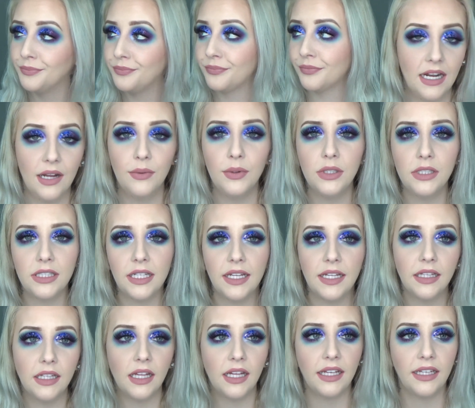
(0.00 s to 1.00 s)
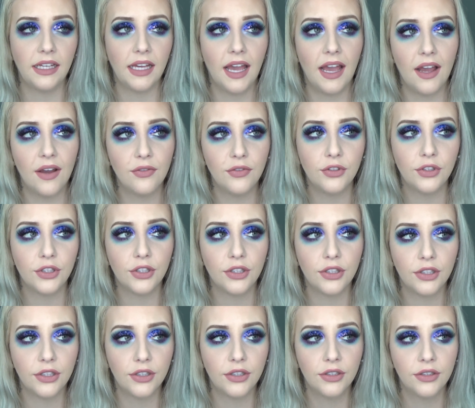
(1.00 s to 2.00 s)
And I would say like
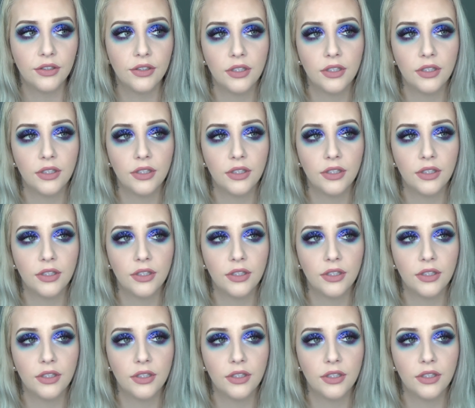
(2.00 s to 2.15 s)
after